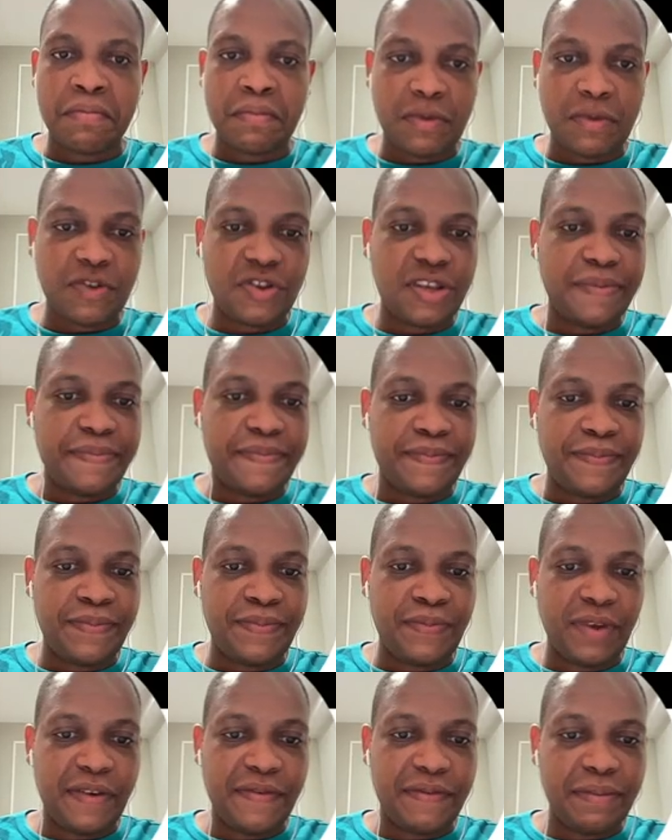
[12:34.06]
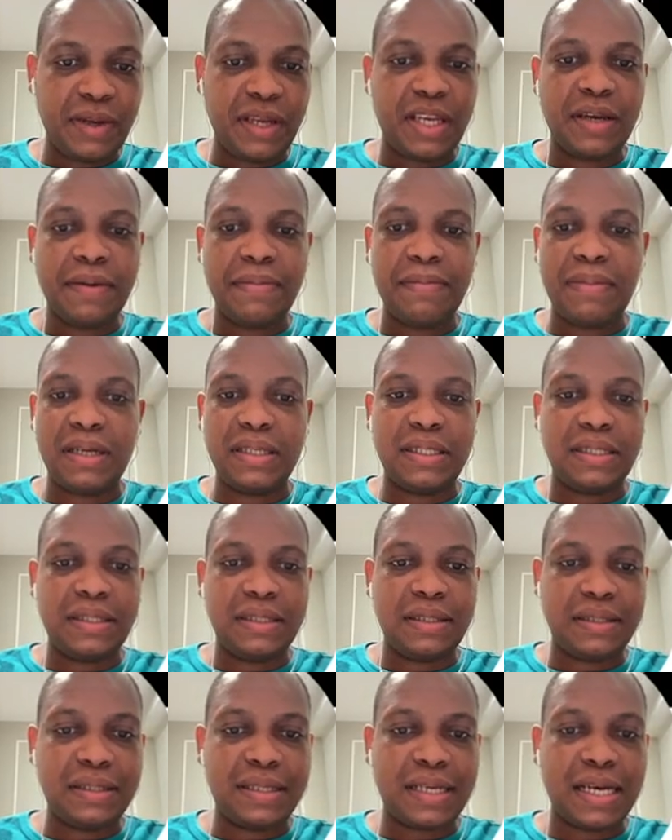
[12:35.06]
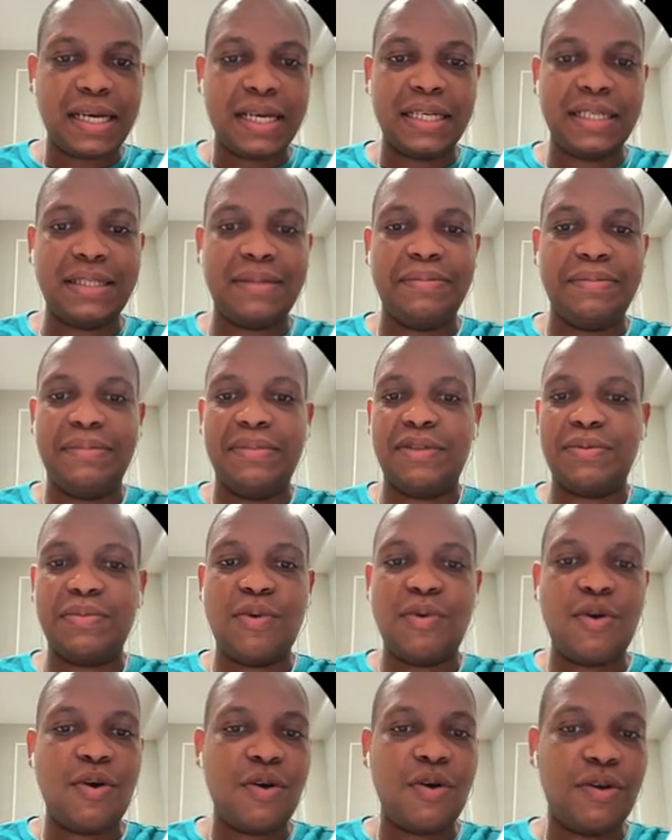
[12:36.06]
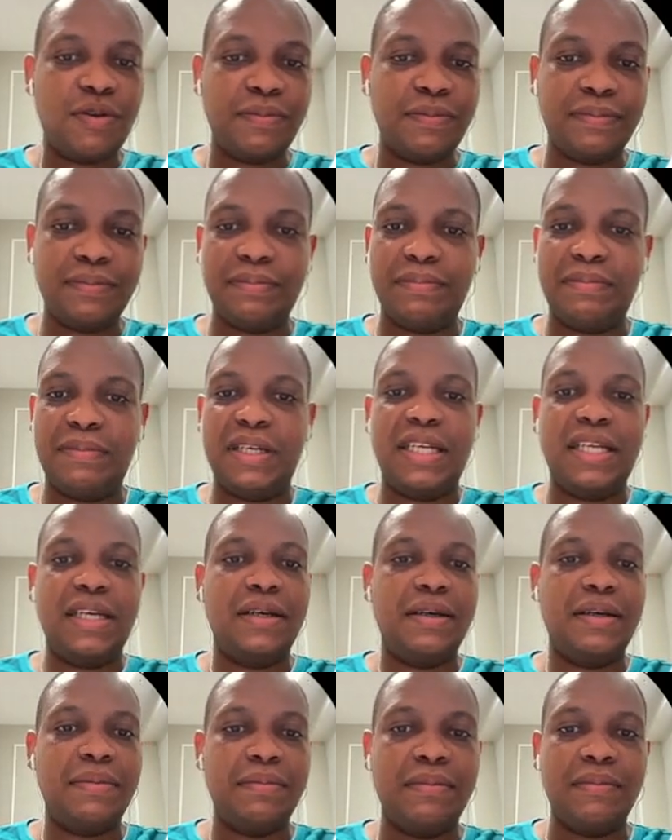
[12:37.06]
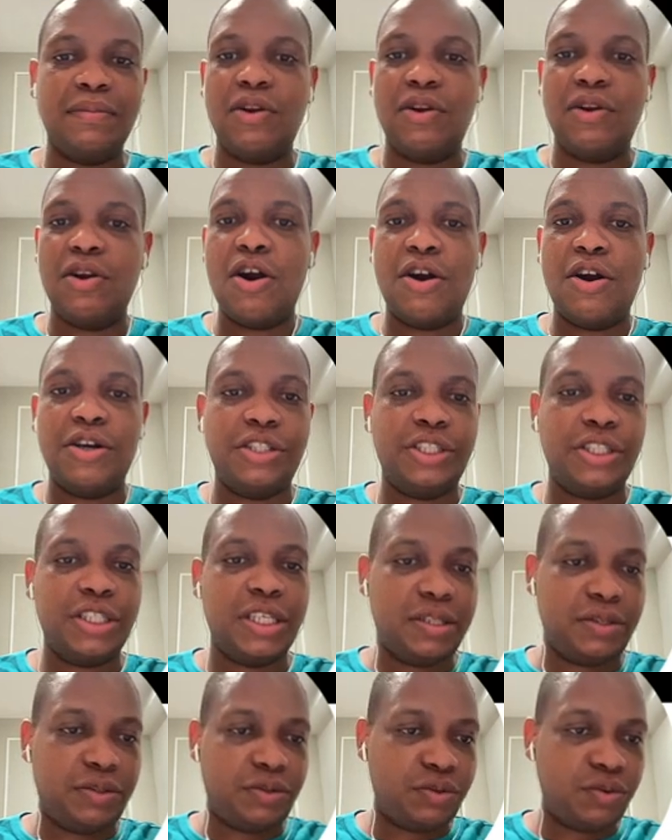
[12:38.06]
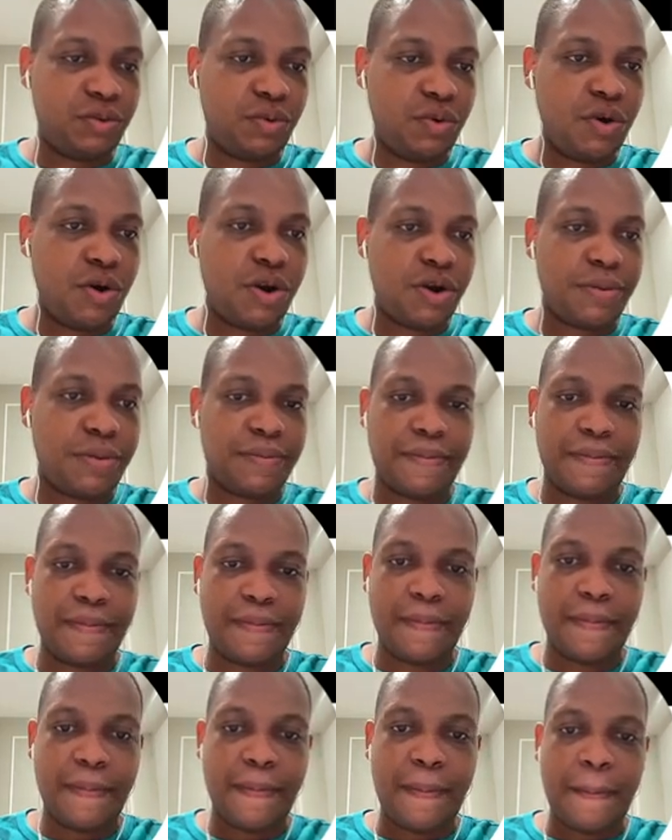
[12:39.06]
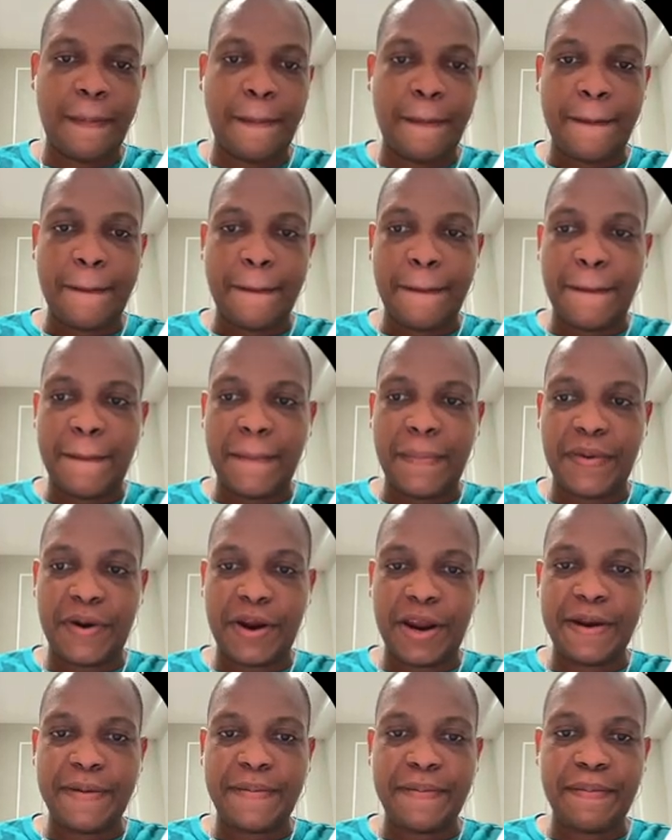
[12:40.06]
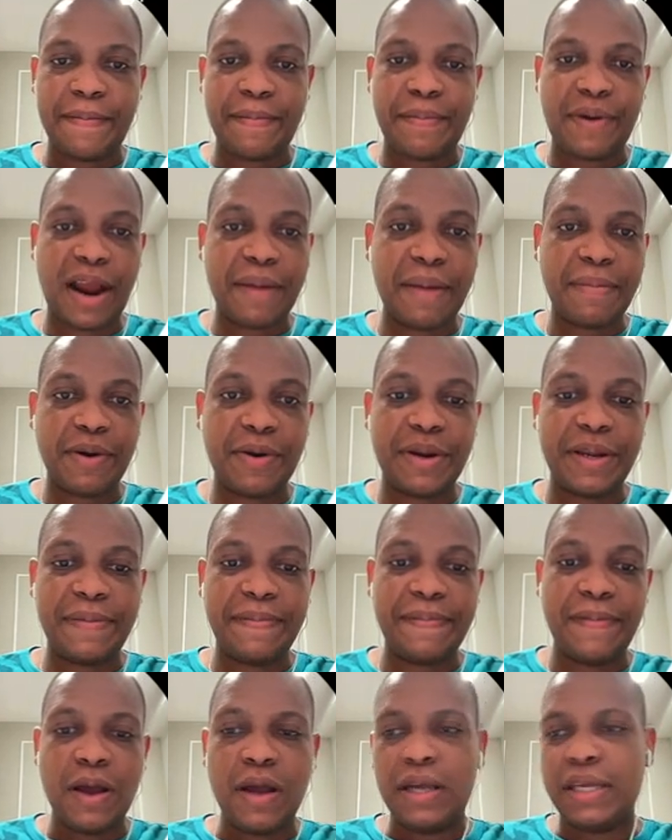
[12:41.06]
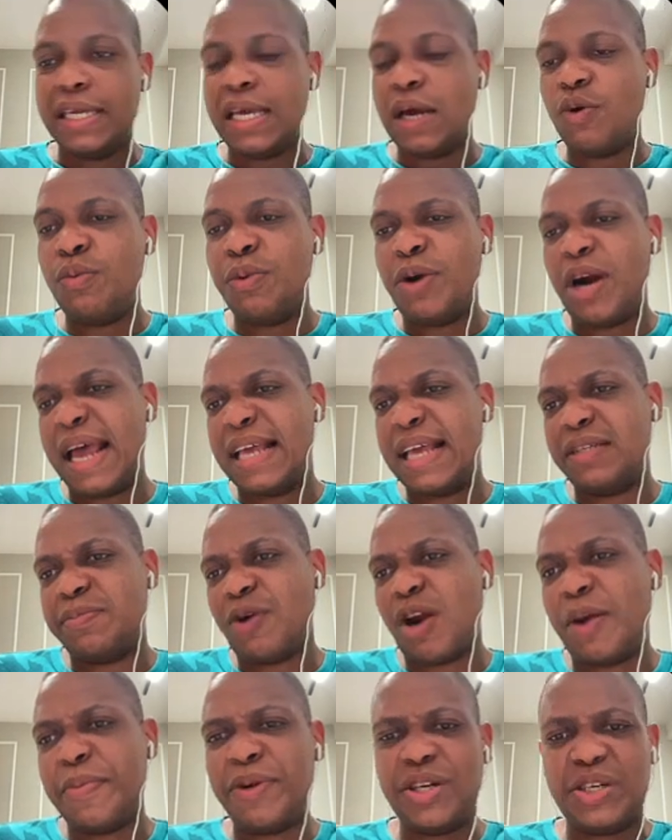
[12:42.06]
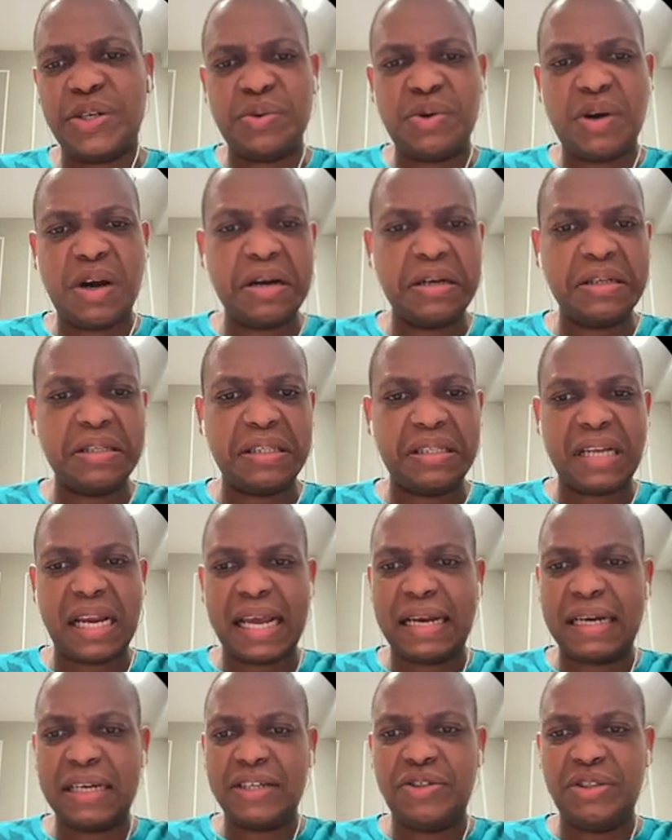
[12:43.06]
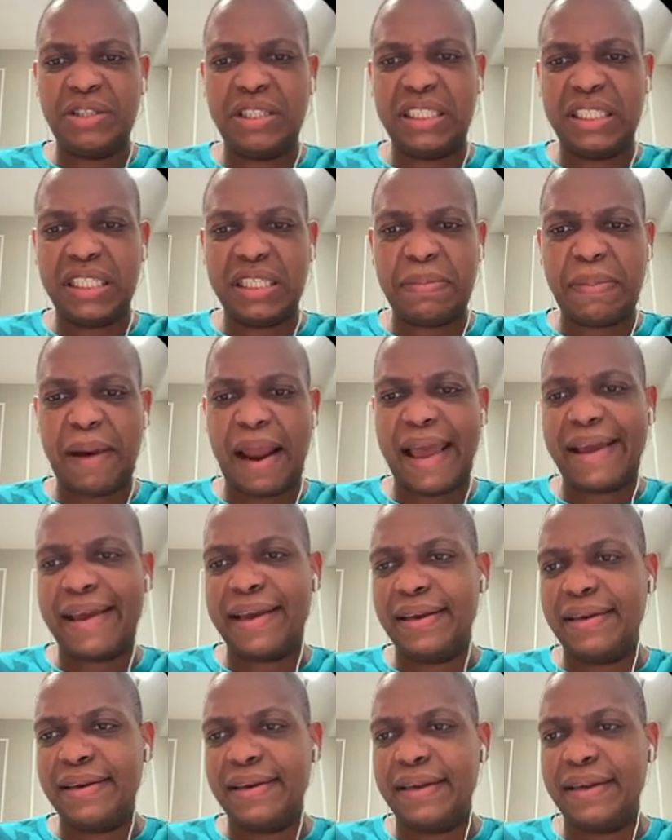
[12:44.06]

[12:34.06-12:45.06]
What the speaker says: See, we have medium button size, small, medium, large, and so on, right? Primary. Yeah, Uber has primary two colors, like literally just black and